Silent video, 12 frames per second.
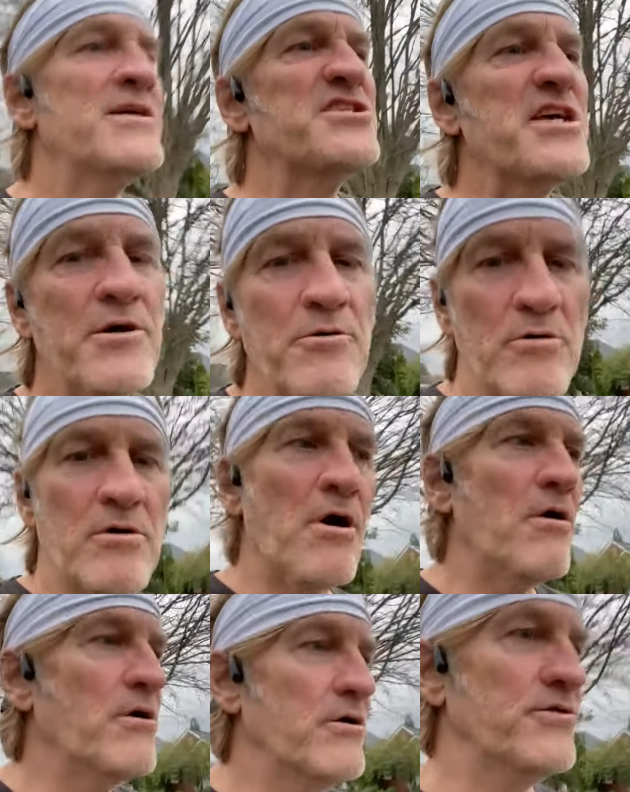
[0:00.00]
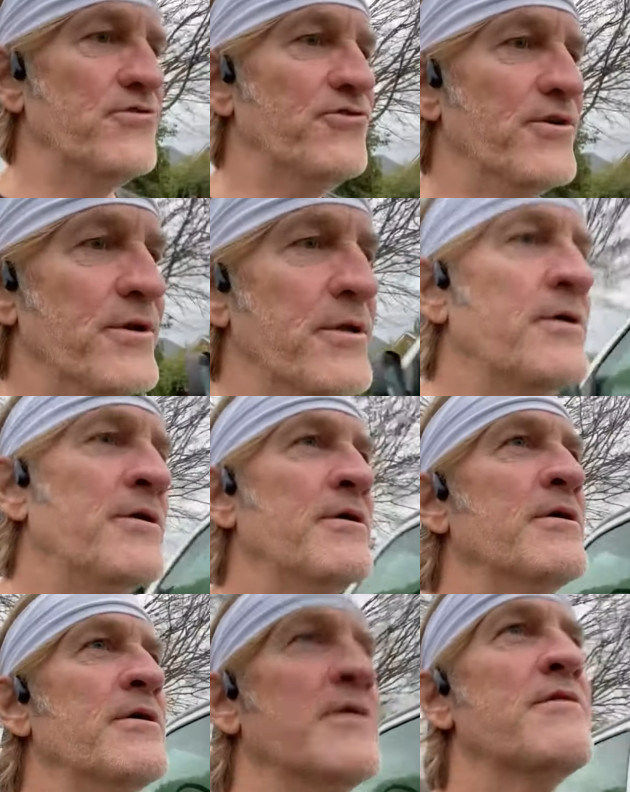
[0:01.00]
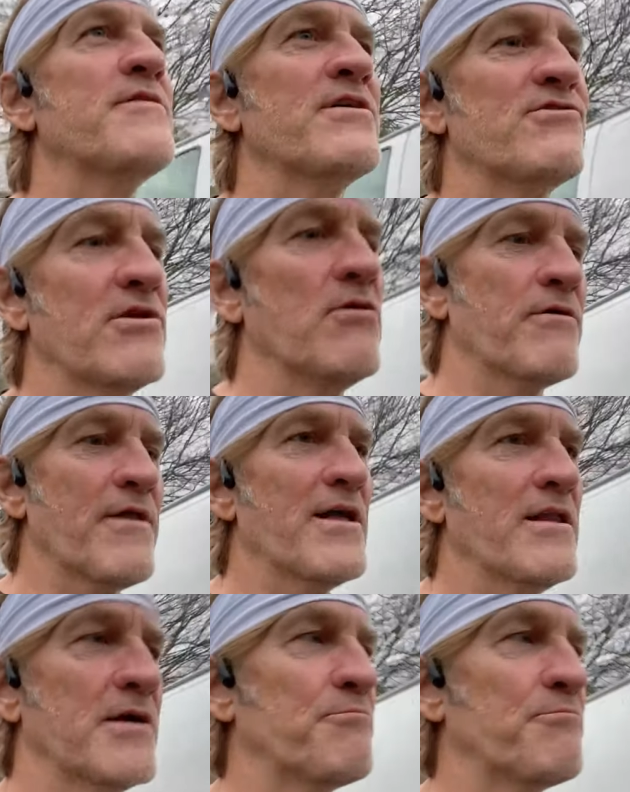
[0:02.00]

tarot cards and things along that line?